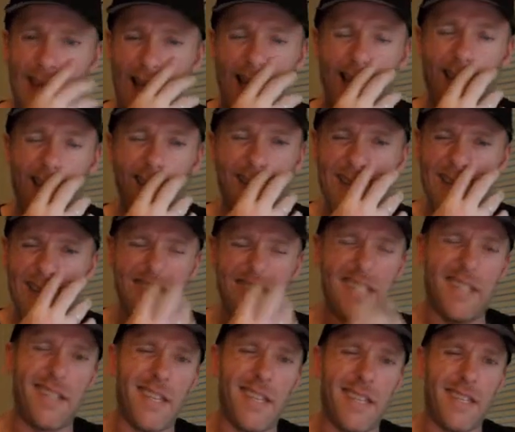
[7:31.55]
how
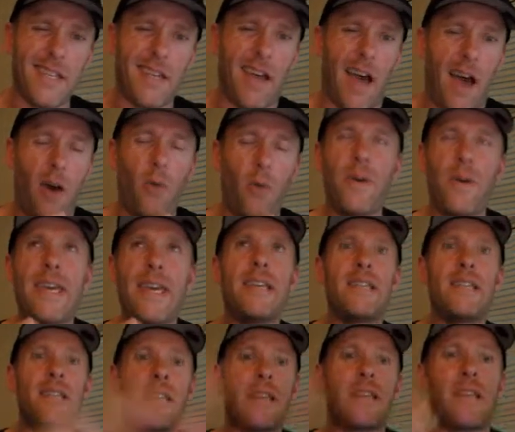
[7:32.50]

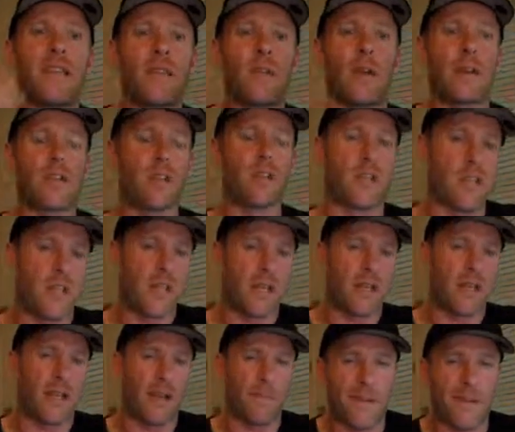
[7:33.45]
easy is it to actually
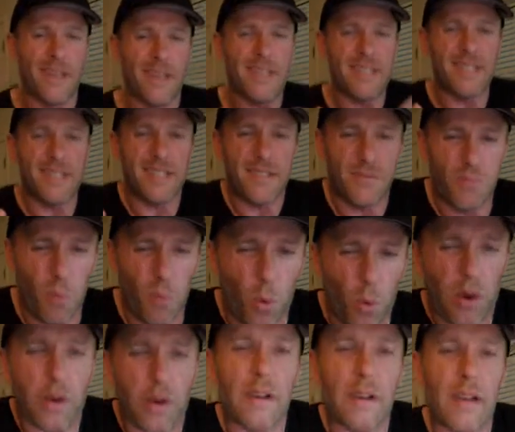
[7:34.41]
set it up? Like, is this
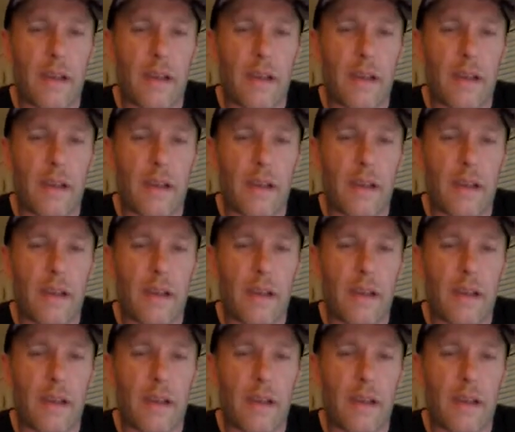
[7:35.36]
work?